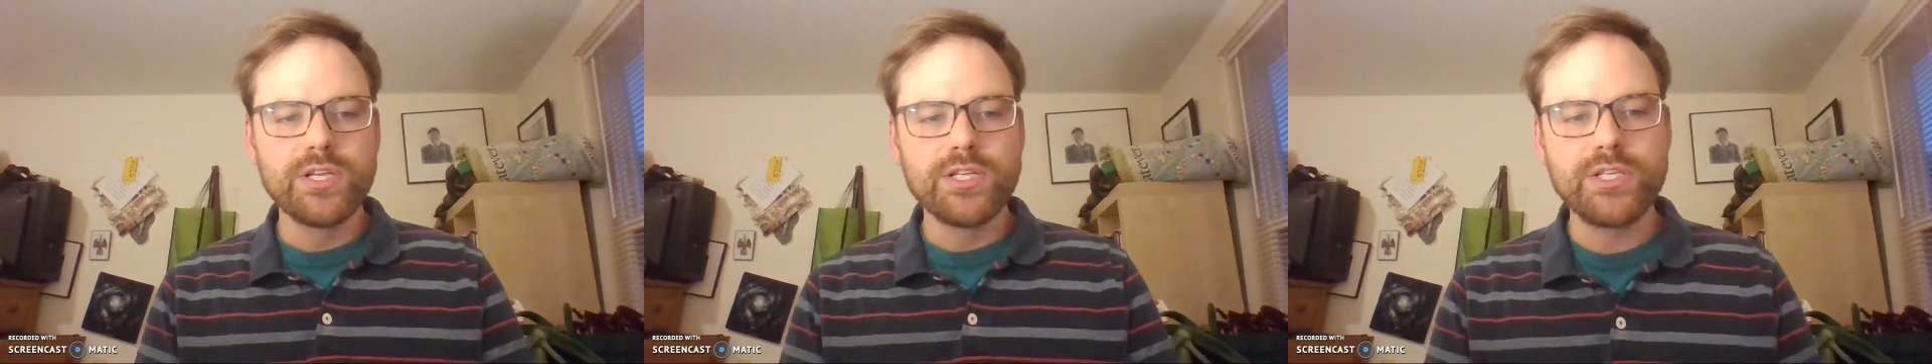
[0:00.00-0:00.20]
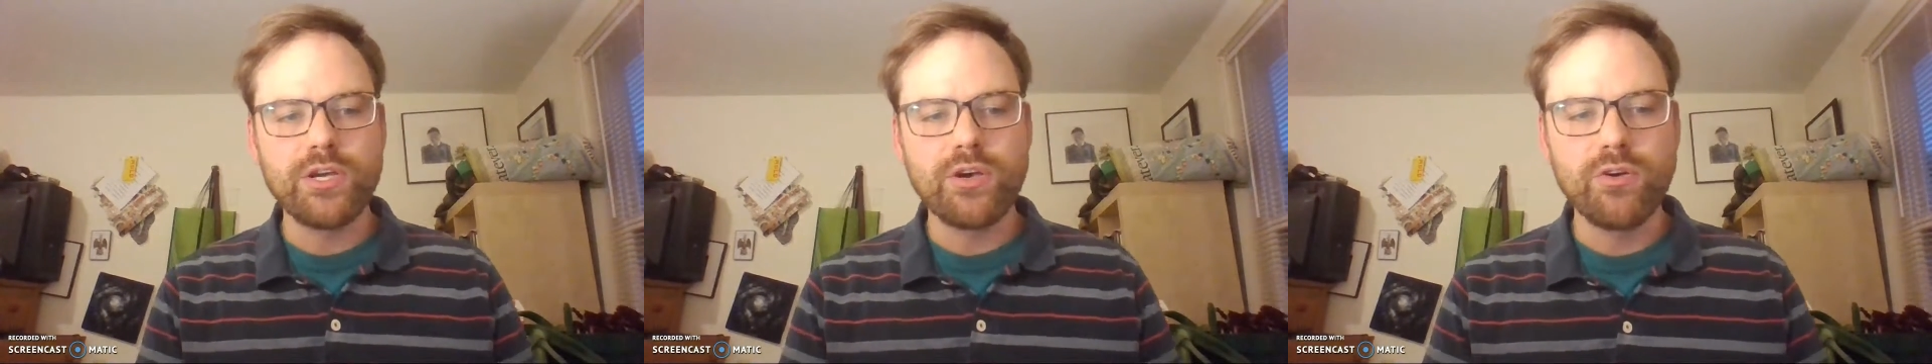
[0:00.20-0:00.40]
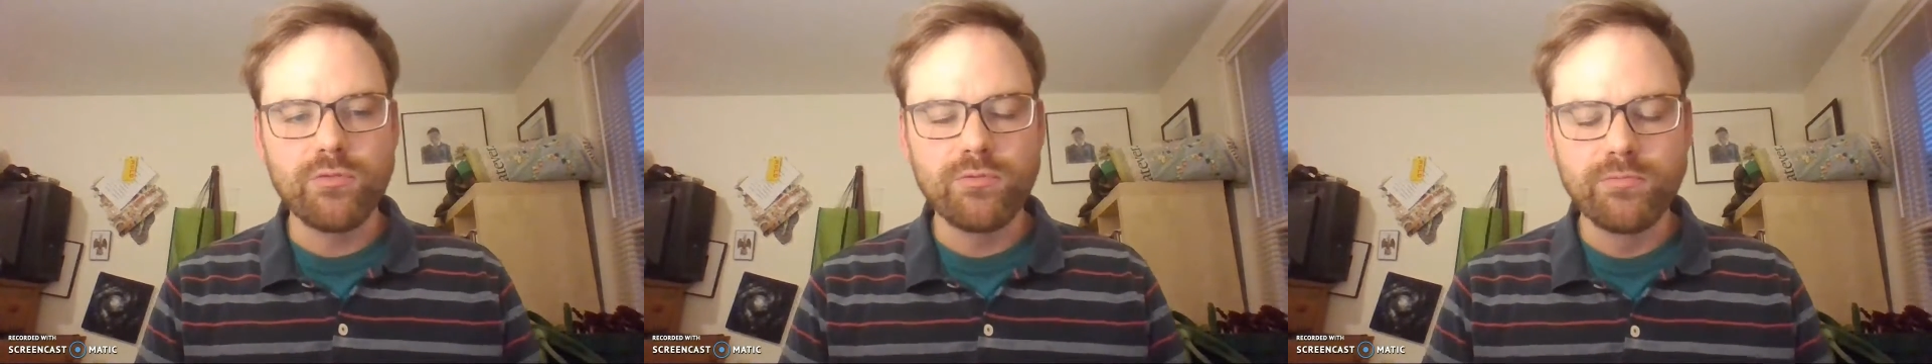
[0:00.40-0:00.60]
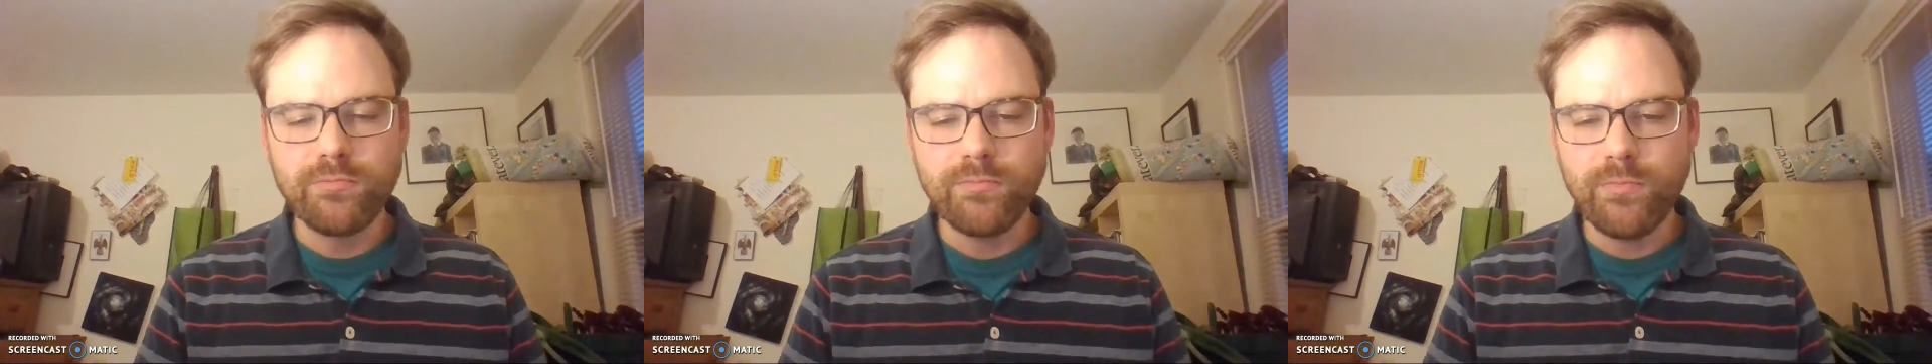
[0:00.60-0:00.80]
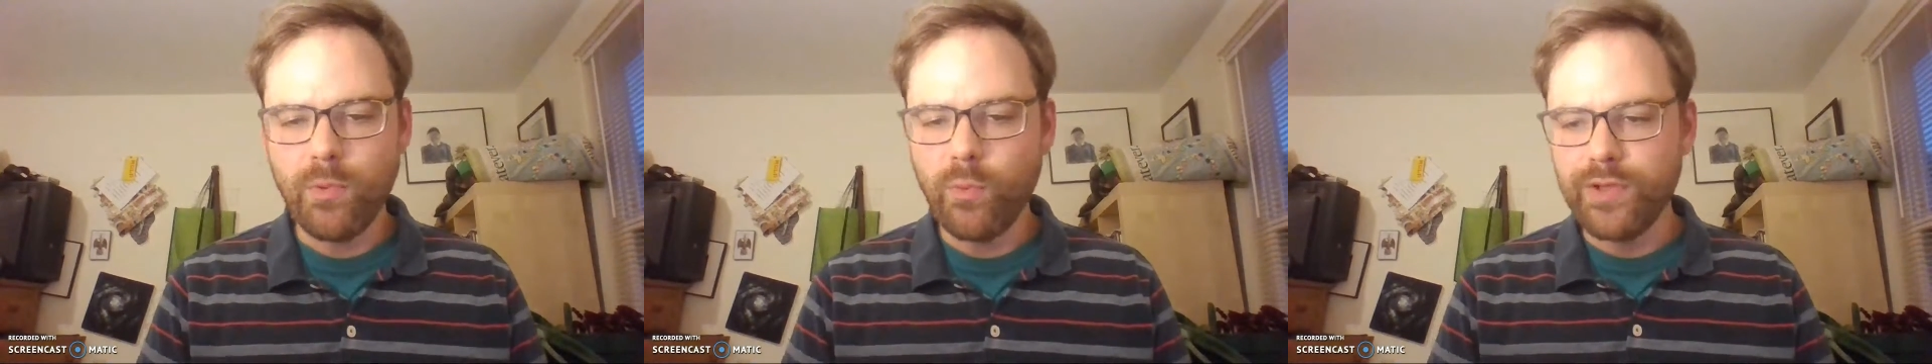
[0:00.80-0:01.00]
So
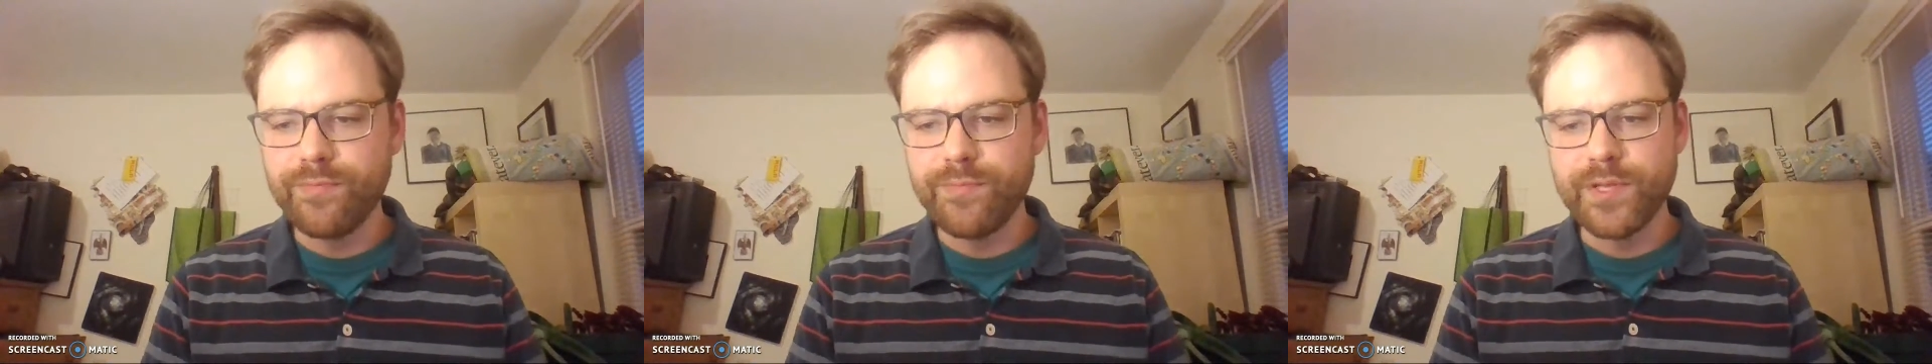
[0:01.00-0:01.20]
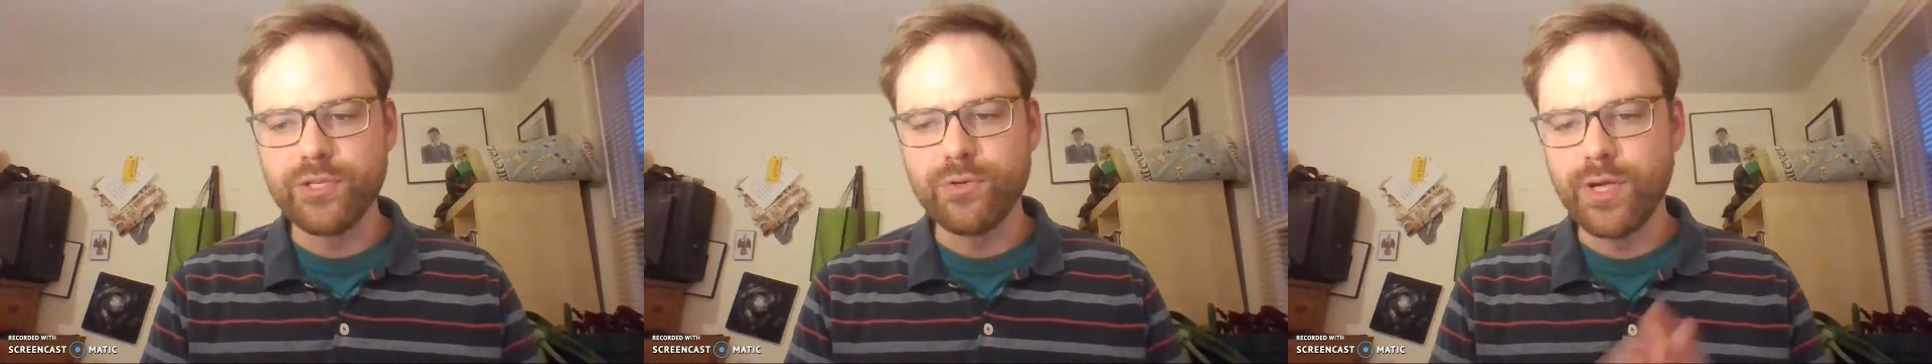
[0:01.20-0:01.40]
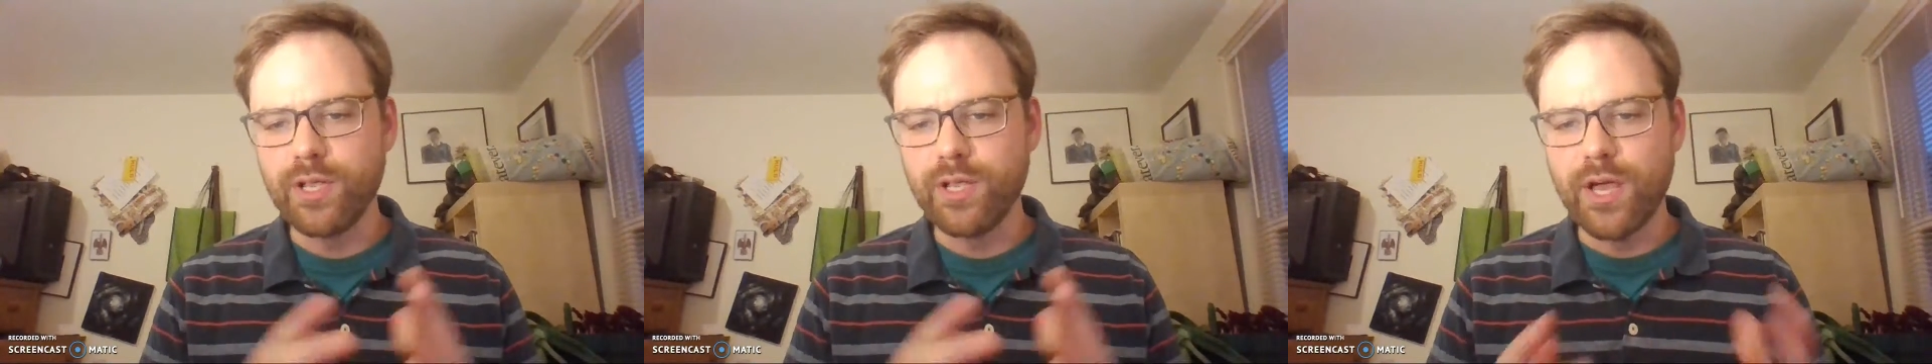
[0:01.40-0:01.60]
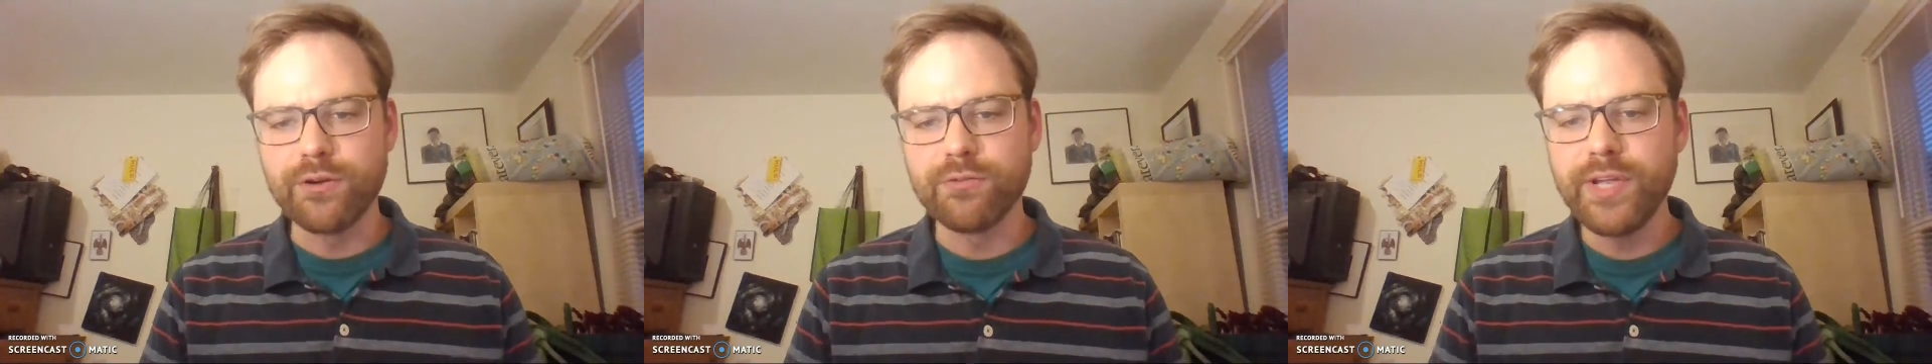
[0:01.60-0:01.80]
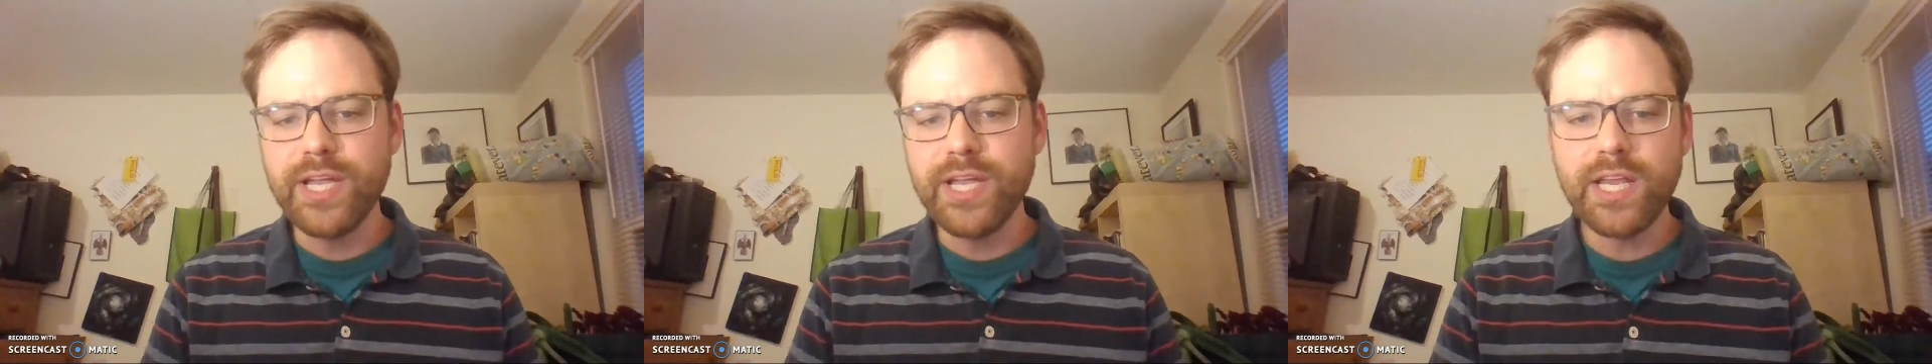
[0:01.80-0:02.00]
we've been doing a lot
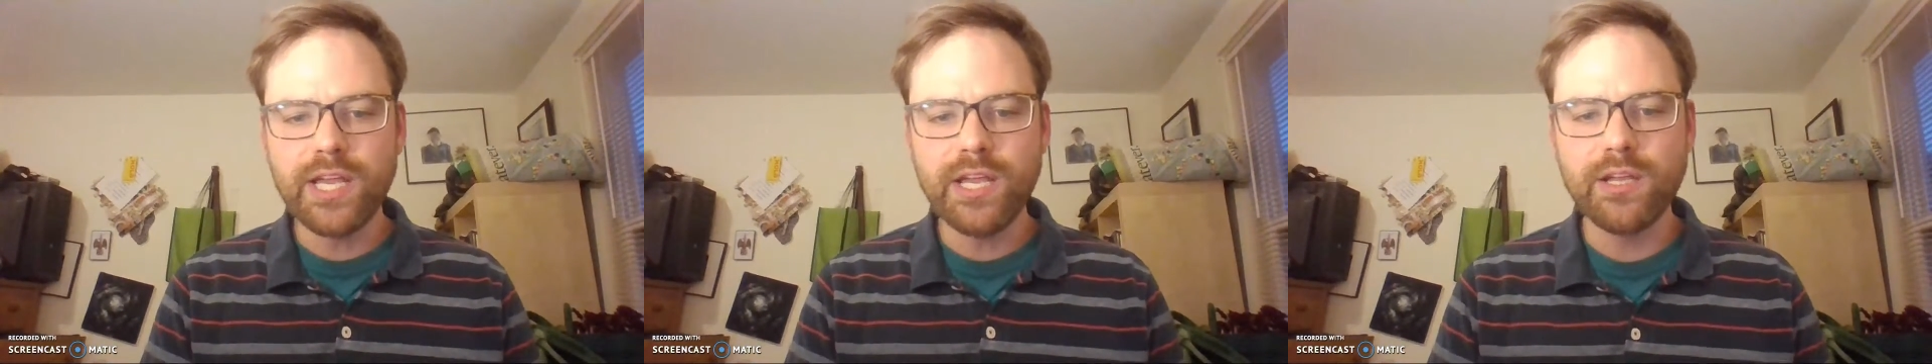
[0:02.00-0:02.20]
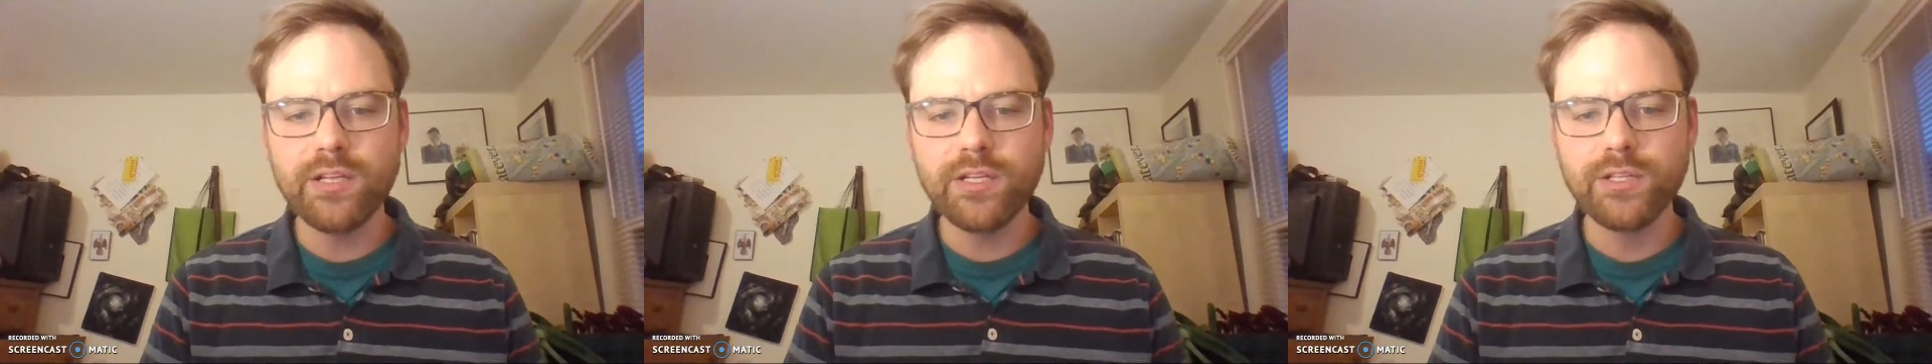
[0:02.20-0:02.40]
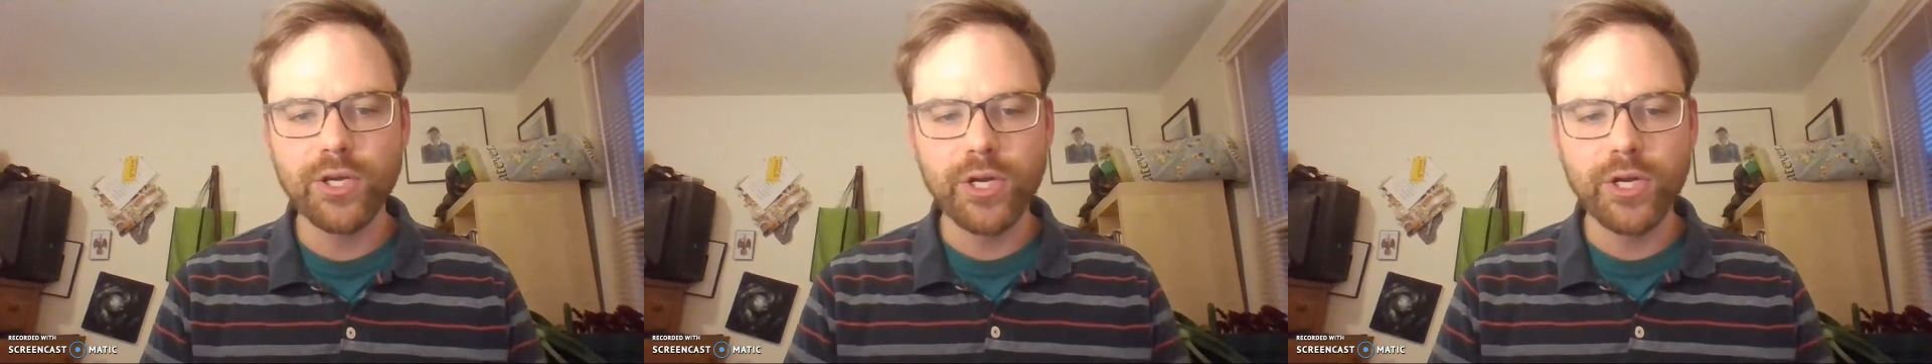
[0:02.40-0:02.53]
of reading,